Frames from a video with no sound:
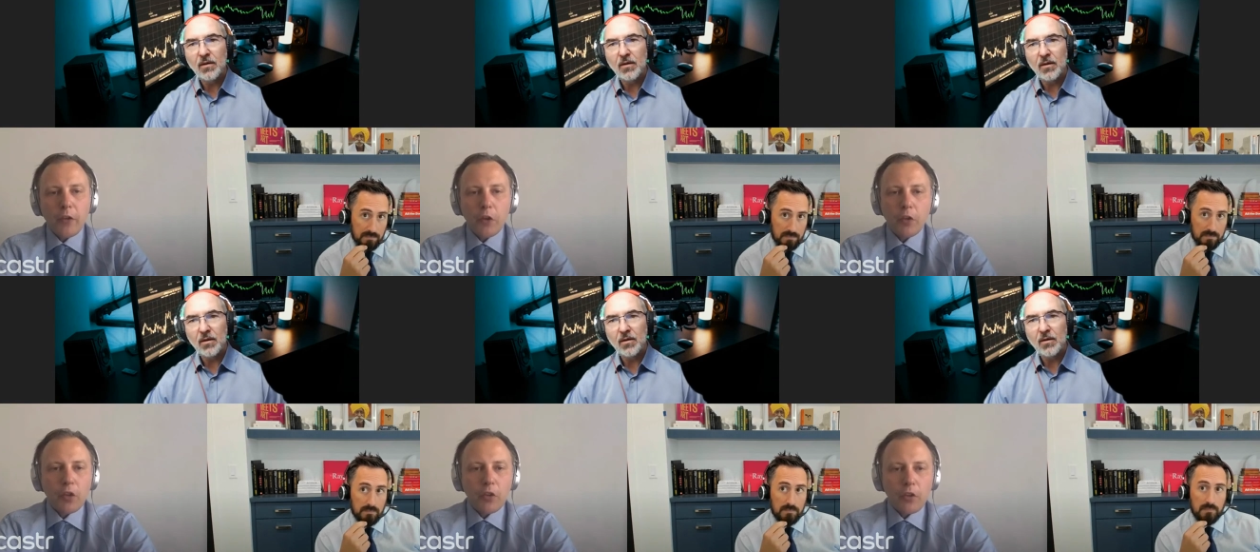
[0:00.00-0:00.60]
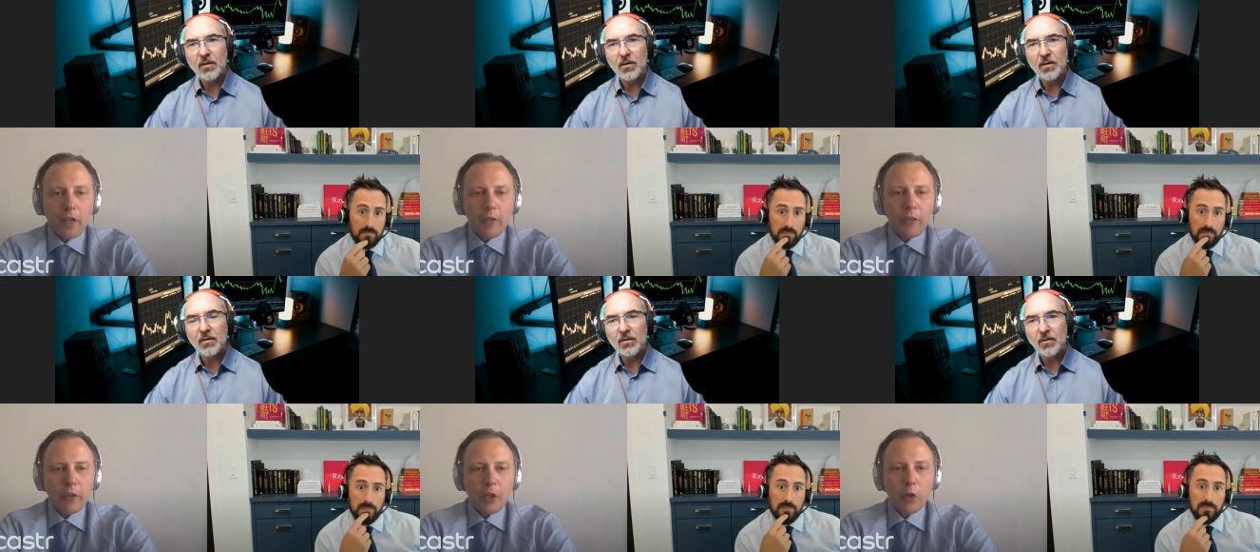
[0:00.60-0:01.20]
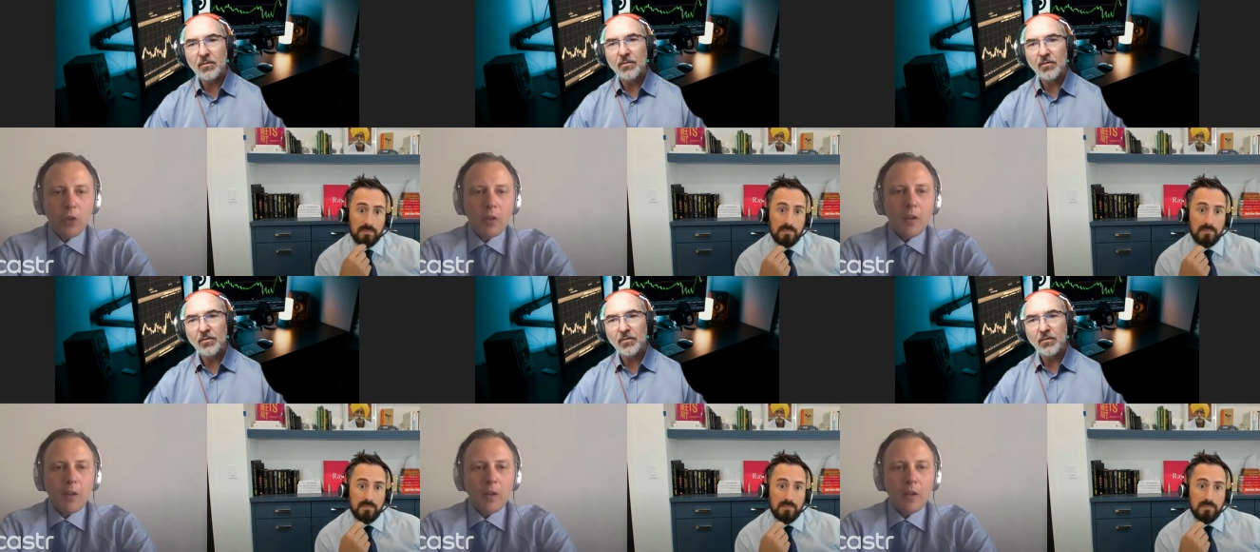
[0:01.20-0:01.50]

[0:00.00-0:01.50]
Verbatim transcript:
Speaker 1: servers, and you know